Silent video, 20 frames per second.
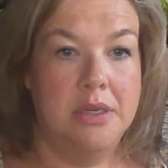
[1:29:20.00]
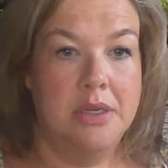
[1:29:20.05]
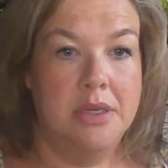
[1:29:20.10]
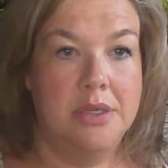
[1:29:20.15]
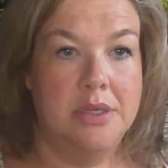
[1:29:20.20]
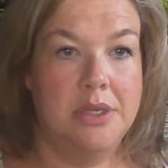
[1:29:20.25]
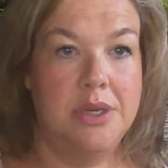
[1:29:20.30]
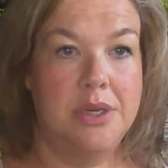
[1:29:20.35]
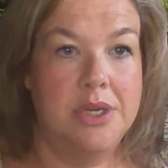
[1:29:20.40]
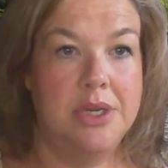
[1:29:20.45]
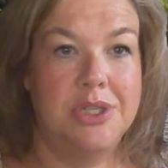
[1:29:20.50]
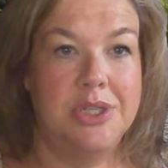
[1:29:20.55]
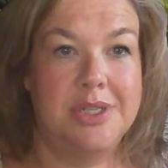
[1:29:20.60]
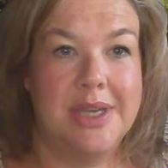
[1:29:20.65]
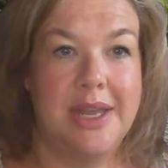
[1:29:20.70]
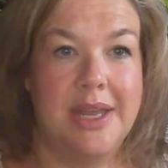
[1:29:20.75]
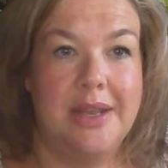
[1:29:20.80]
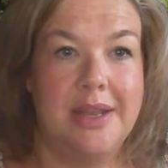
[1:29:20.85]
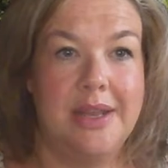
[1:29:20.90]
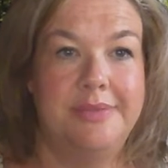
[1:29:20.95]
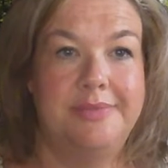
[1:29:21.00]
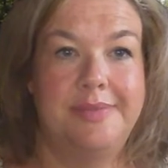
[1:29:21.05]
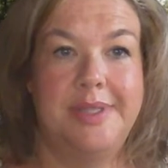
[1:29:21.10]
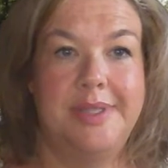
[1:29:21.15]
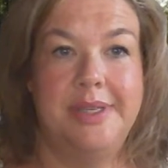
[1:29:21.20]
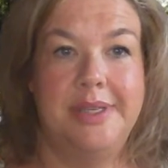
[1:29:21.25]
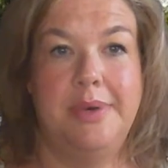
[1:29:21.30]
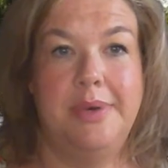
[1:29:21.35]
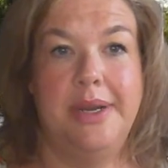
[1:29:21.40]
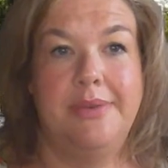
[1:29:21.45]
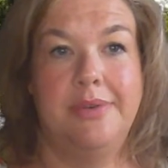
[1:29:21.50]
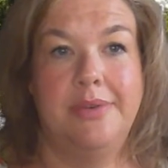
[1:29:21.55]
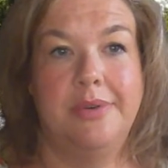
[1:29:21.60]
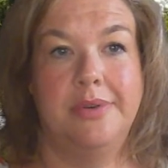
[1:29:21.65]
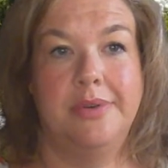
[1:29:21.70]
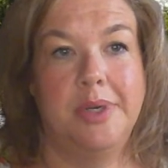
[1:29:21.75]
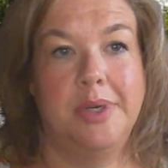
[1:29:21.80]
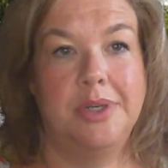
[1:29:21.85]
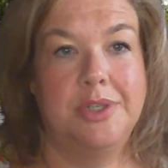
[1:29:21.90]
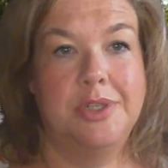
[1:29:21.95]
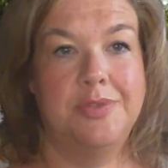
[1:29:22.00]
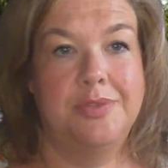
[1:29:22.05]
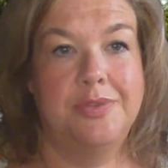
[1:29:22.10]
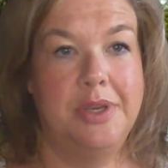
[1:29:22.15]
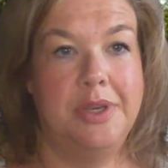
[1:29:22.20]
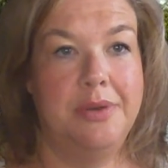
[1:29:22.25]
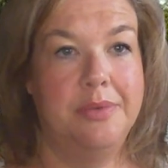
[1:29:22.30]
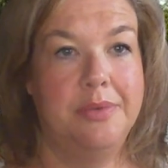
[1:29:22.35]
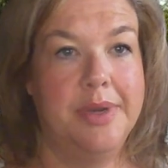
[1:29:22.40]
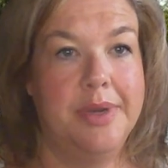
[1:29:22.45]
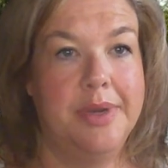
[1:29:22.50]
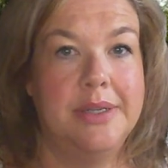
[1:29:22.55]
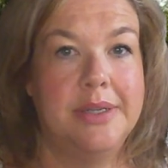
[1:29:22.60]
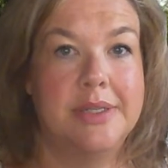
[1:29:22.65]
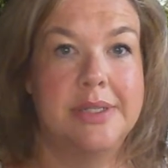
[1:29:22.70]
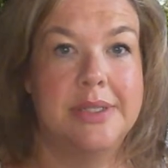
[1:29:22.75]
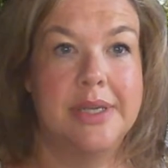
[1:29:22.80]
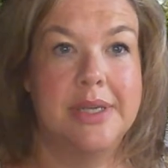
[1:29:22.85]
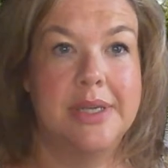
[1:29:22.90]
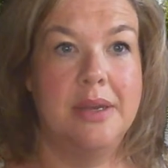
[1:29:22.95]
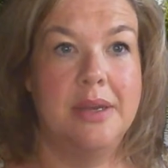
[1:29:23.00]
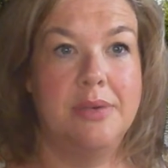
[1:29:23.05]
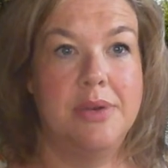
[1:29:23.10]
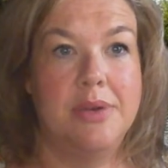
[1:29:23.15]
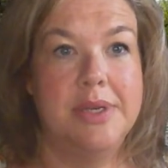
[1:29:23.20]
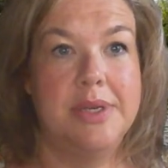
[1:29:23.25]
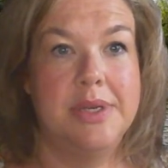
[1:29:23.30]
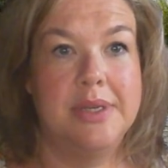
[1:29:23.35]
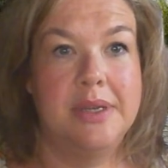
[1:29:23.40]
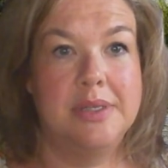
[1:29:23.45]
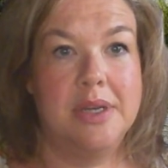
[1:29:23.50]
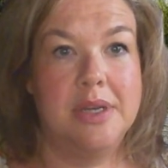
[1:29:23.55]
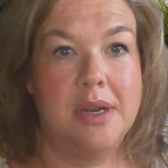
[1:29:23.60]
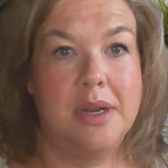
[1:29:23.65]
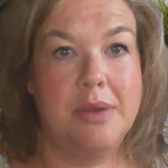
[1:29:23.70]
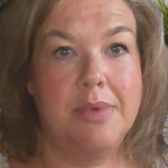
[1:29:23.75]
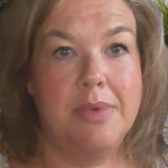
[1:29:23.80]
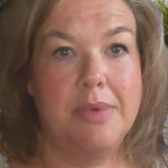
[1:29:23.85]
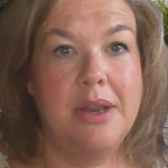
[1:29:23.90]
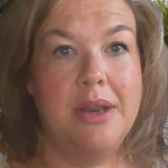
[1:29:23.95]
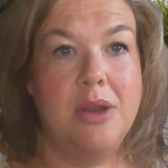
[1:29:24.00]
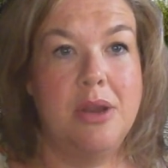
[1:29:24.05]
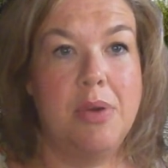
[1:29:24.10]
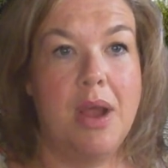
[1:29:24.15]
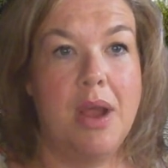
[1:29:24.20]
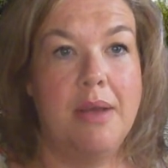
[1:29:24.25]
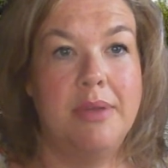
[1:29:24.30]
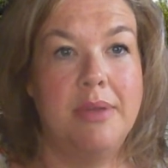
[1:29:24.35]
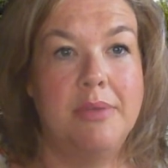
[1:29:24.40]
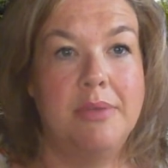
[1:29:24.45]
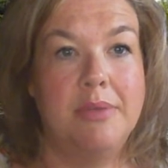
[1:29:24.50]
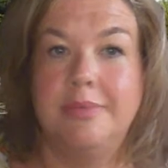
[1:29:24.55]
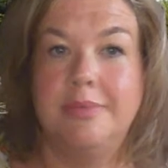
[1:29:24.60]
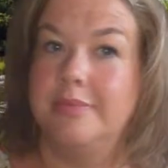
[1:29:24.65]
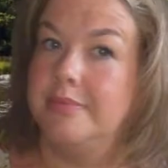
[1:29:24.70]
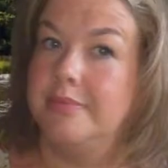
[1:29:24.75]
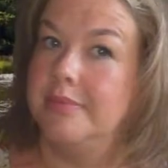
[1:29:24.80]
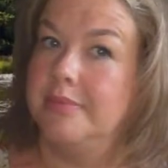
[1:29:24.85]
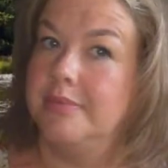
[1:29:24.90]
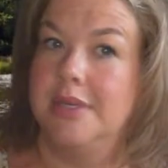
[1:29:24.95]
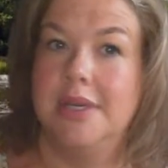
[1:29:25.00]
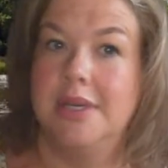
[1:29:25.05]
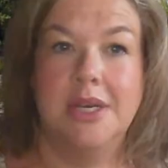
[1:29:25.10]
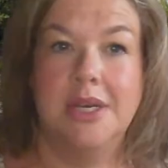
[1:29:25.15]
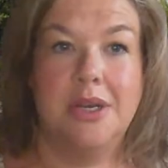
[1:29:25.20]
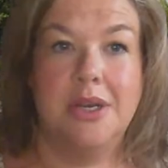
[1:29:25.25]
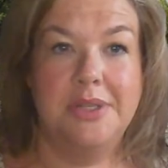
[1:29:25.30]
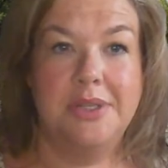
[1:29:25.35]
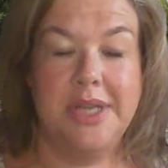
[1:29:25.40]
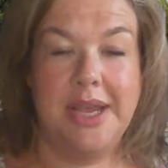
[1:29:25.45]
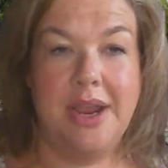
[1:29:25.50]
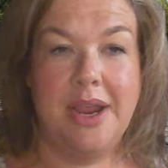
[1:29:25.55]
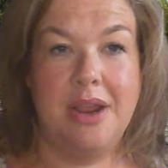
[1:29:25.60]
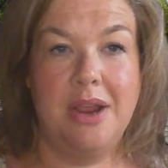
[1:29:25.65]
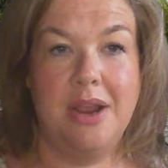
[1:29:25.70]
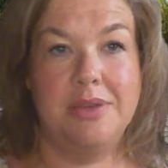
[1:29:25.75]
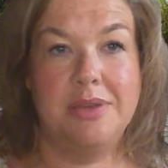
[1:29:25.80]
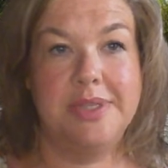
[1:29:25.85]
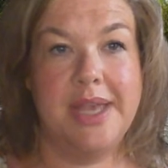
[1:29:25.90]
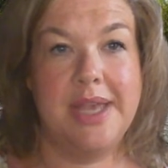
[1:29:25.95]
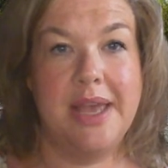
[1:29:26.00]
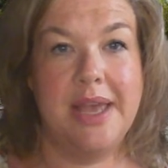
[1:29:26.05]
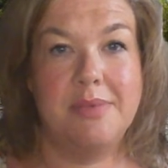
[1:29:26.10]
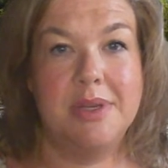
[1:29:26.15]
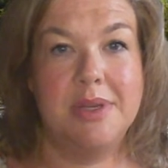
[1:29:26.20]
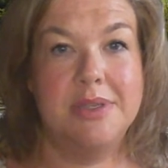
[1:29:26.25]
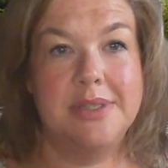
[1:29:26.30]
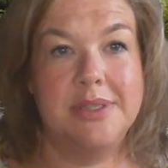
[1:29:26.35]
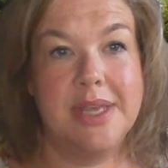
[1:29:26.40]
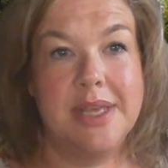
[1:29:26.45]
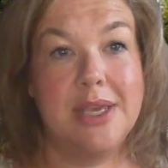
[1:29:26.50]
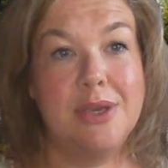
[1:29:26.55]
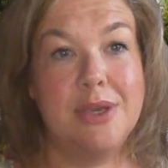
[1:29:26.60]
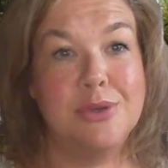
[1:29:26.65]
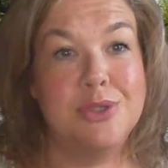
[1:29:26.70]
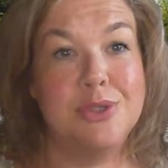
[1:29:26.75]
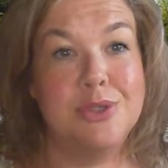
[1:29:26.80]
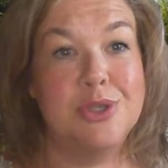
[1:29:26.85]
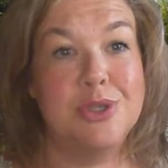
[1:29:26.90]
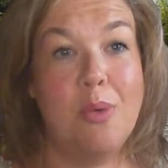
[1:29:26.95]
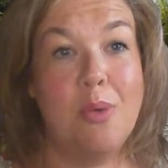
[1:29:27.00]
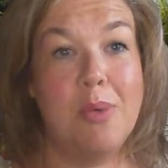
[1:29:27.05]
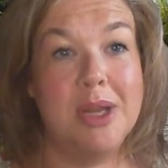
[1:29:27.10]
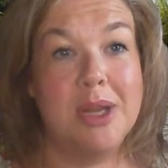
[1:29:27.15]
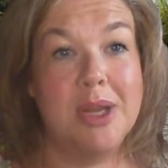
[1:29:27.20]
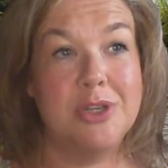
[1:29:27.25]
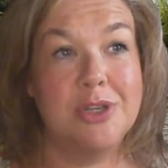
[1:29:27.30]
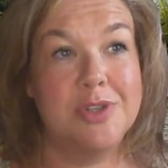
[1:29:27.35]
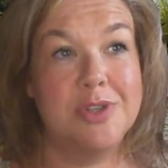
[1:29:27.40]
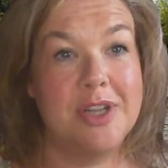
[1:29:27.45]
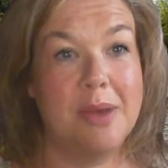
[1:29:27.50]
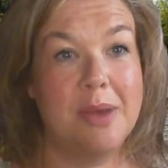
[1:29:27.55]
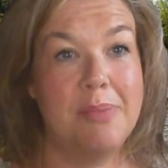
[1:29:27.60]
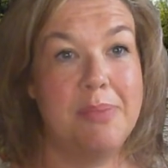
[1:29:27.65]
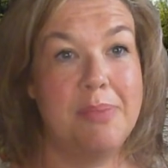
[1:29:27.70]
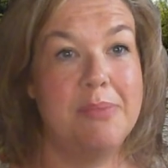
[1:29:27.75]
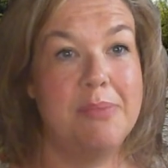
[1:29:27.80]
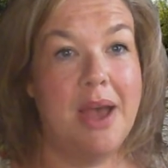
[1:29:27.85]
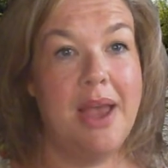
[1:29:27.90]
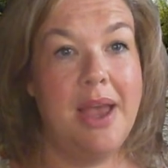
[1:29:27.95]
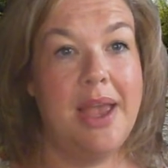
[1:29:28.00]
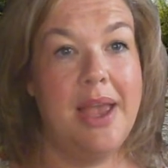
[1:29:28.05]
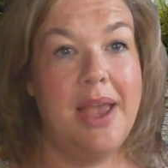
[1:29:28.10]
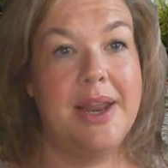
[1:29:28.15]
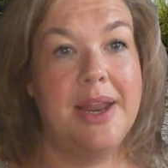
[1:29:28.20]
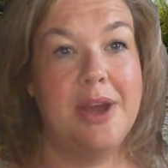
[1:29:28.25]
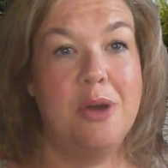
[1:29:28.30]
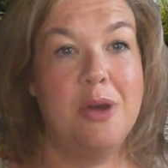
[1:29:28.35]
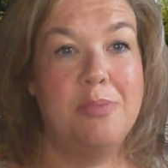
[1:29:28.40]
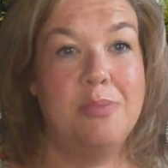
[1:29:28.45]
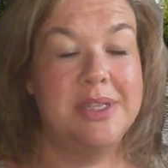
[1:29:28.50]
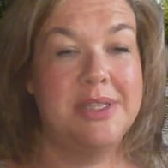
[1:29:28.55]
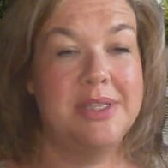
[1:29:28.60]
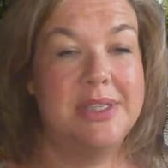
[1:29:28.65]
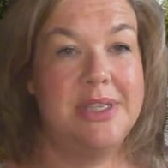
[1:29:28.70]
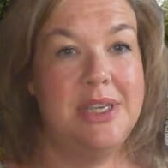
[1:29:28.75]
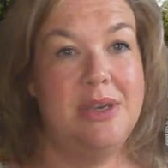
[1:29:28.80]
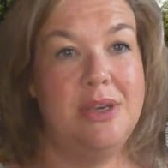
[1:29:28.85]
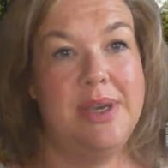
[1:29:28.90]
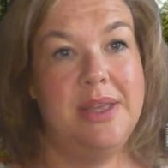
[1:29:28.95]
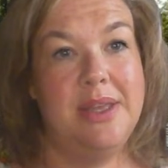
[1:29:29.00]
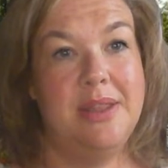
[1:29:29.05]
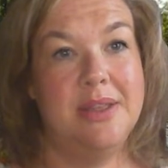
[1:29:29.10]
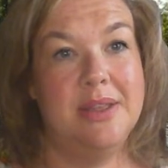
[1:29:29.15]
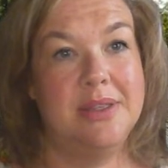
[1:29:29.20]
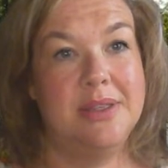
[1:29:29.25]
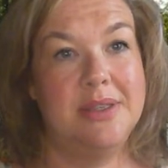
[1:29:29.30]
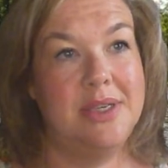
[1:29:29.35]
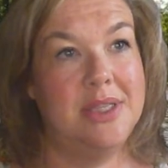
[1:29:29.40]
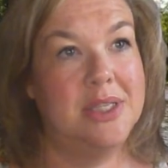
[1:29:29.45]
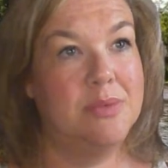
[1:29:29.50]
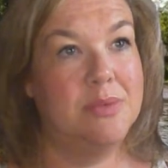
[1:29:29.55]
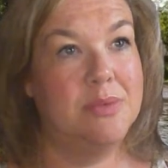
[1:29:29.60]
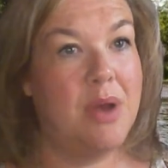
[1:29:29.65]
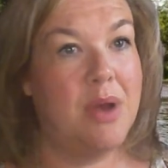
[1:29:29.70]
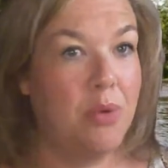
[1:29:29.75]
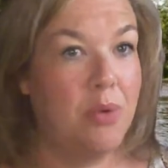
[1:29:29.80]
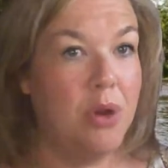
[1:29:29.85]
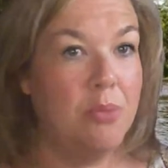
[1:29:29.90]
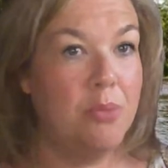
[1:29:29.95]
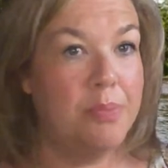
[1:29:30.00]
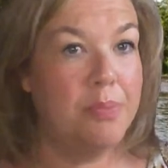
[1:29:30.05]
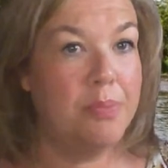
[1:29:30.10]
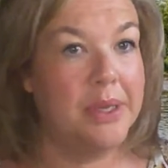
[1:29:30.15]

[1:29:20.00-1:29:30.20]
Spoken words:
you can just kind of see whatever works for you, right? Creekside, sorry, I got to run. No problem. Go take care of those animals. Thank you so much for stopping by, and I hope to see you in the seed swap group.